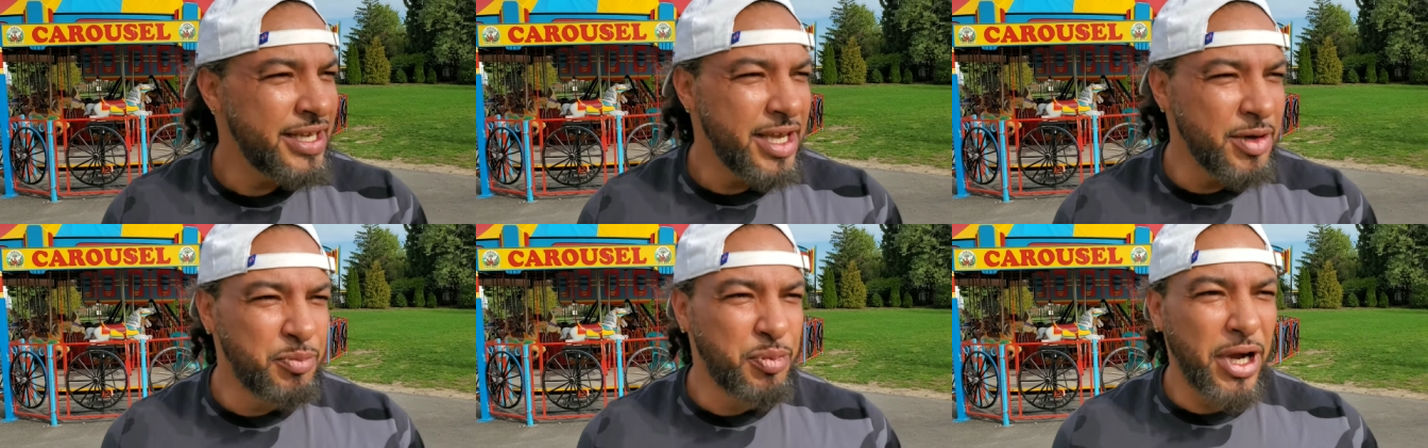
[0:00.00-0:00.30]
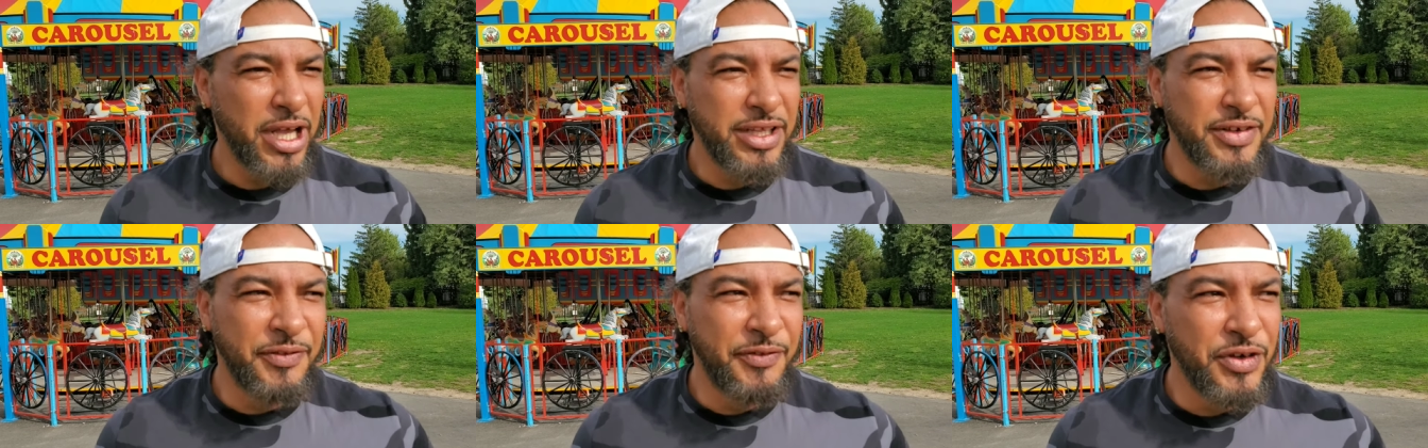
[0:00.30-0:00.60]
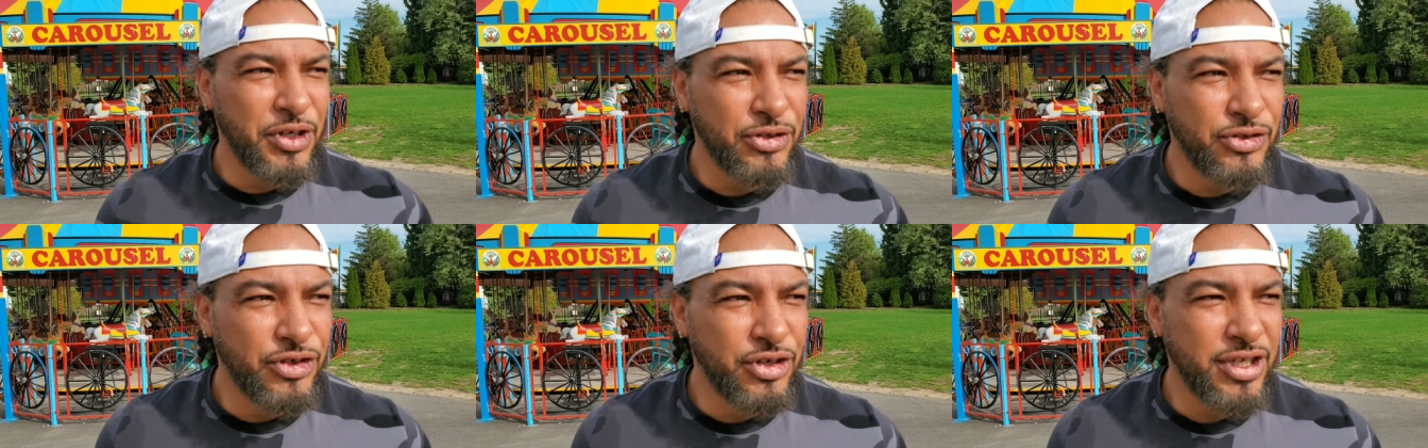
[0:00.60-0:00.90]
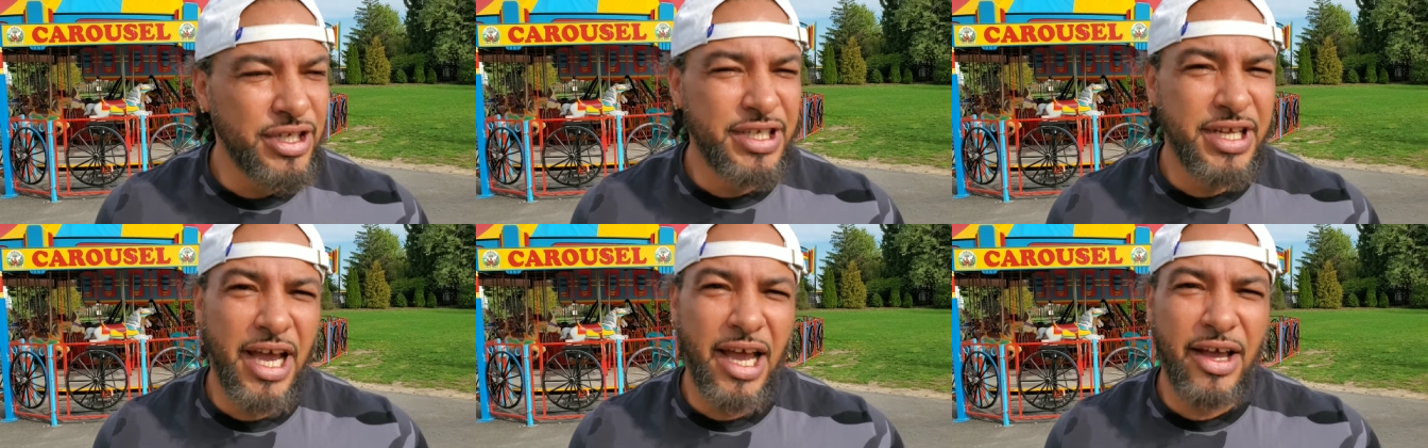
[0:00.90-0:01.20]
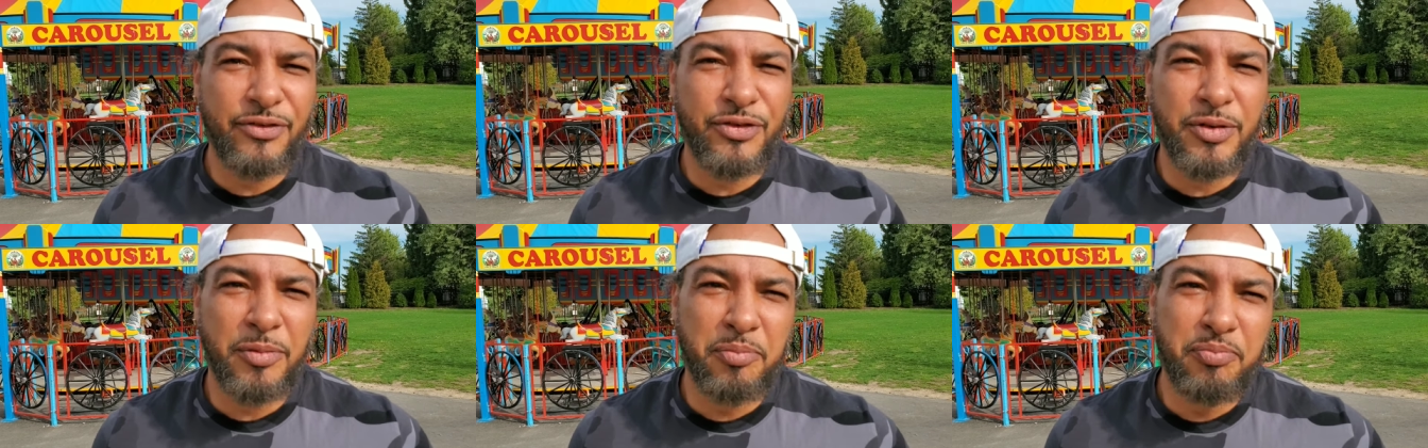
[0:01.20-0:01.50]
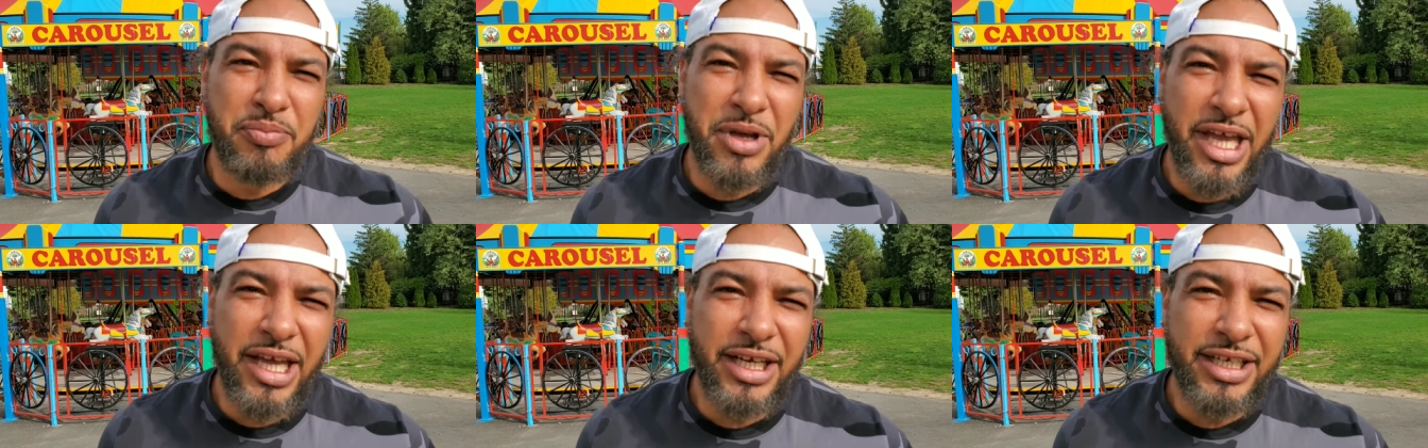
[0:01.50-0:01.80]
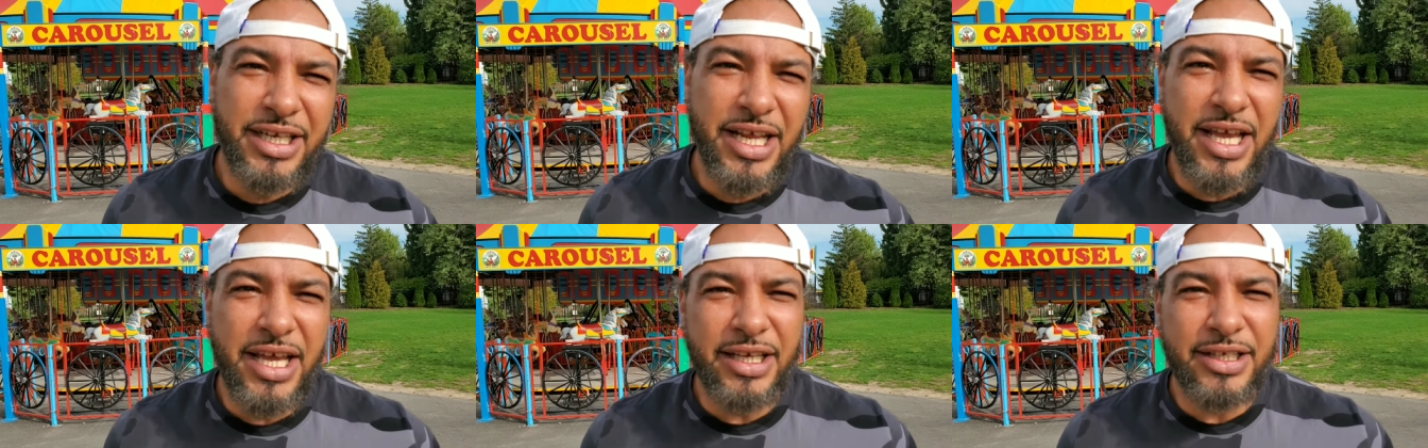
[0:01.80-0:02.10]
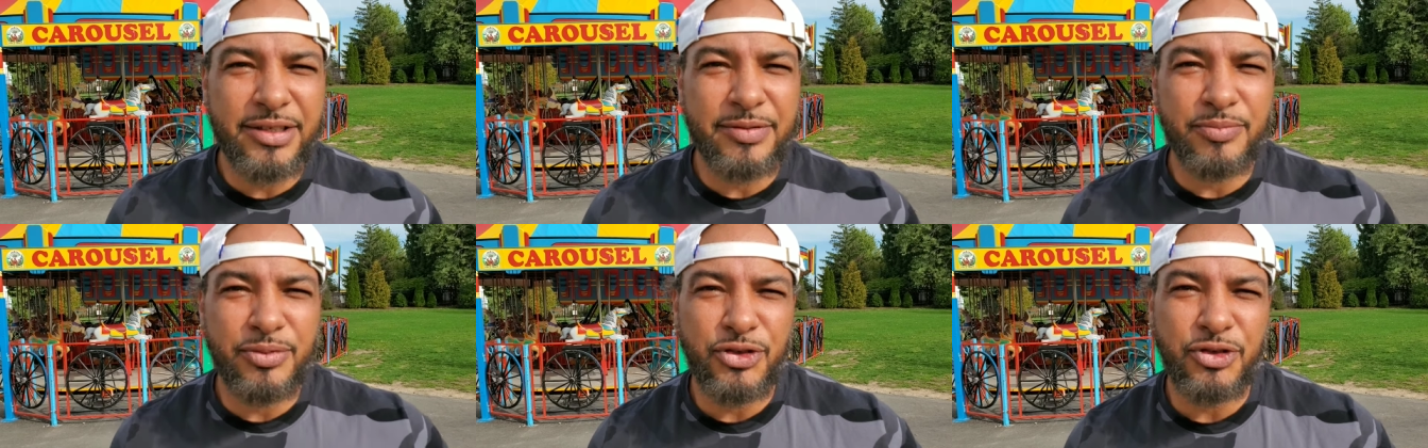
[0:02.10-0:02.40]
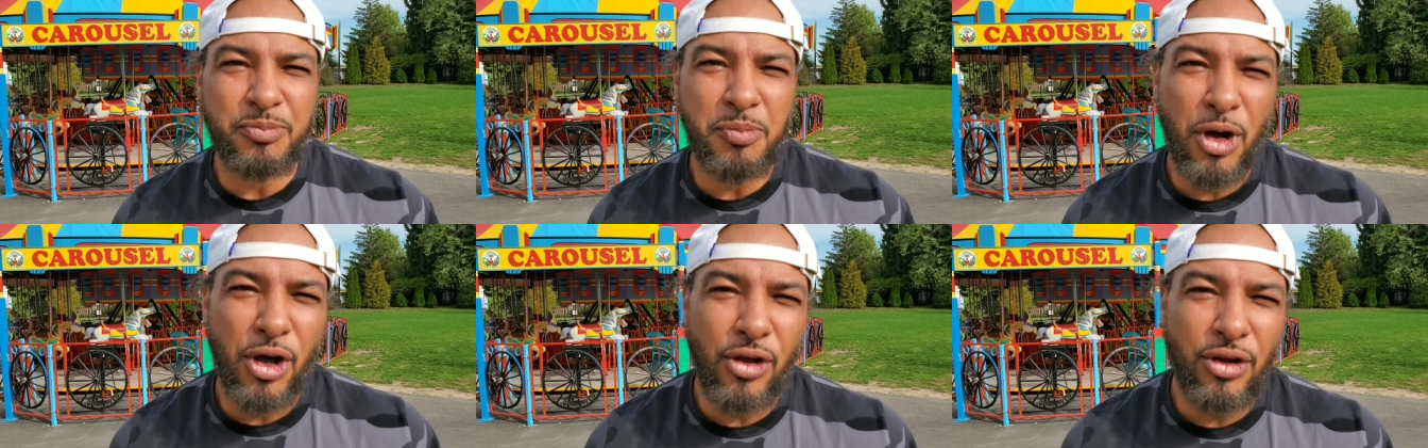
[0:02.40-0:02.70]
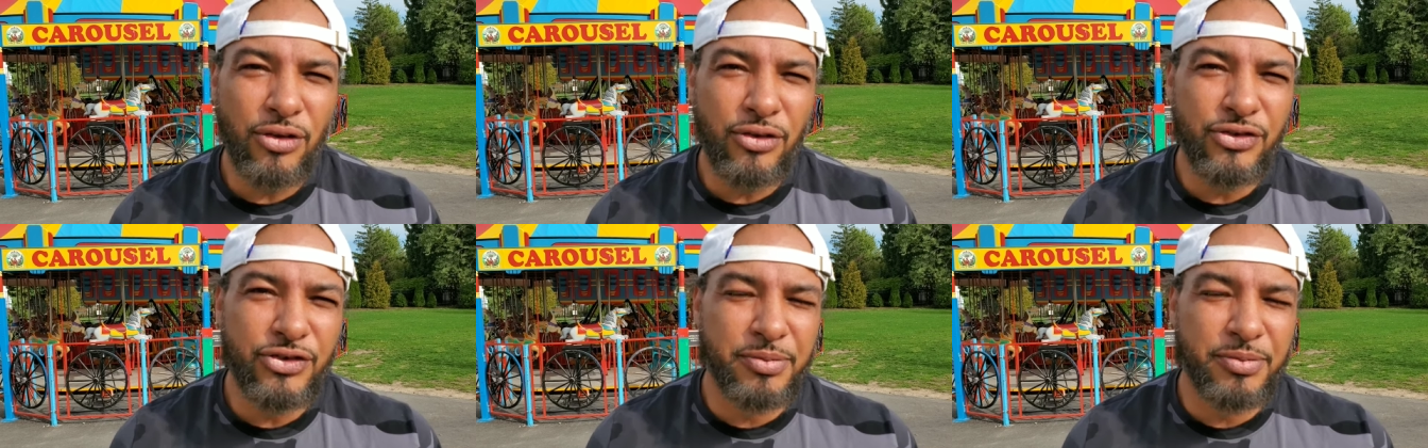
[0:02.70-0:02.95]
It probably feels good to have some big dicks, some small,